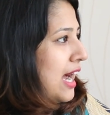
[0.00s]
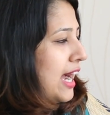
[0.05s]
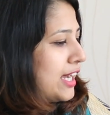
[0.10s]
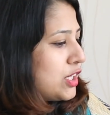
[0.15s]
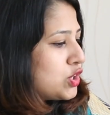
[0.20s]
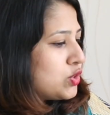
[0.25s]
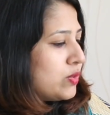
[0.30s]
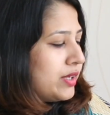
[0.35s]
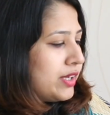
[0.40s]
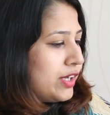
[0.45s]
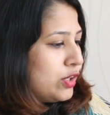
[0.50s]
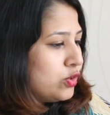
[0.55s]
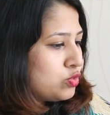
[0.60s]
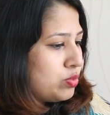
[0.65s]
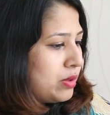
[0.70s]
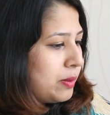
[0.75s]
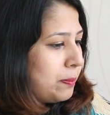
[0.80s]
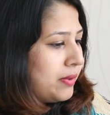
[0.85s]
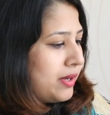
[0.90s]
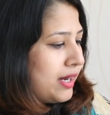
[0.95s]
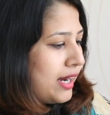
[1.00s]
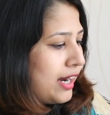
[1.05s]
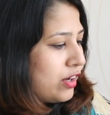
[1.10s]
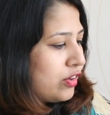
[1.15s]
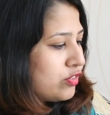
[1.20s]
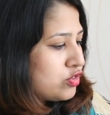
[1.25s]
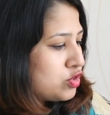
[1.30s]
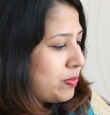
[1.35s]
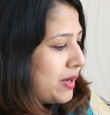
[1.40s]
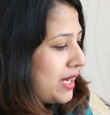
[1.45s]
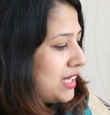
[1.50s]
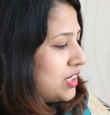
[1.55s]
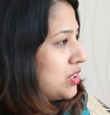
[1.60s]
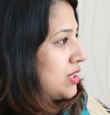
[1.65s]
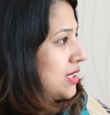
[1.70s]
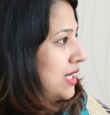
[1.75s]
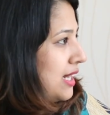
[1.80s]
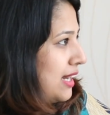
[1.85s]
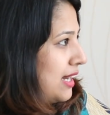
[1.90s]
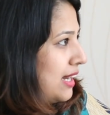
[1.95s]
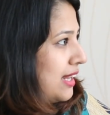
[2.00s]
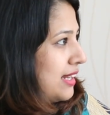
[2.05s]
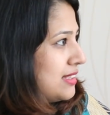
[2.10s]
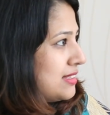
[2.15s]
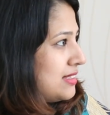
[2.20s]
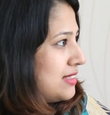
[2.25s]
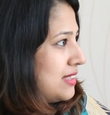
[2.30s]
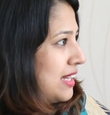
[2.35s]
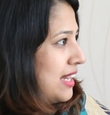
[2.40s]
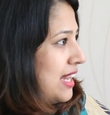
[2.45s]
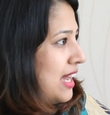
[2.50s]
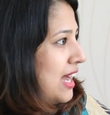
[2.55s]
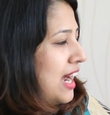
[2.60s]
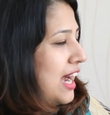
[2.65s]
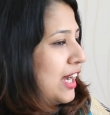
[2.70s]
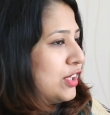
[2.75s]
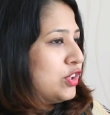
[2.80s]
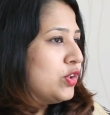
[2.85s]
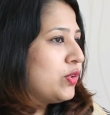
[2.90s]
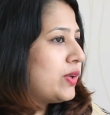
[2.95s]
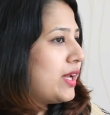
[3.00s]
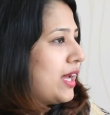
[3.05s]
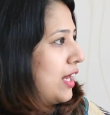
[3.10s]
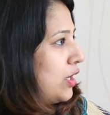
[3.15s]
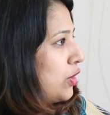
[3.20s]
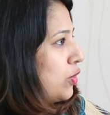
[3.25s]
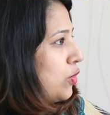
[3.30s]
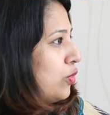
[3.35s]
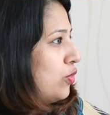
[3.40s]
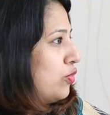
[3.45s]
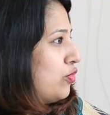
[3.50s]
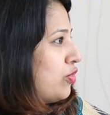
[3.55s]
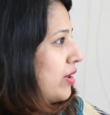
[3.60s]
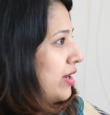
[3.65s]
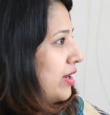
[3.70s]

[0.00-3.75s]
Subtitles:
I saw a newspaper ad of SpiceJet Airlines. I thought, okay, I'll go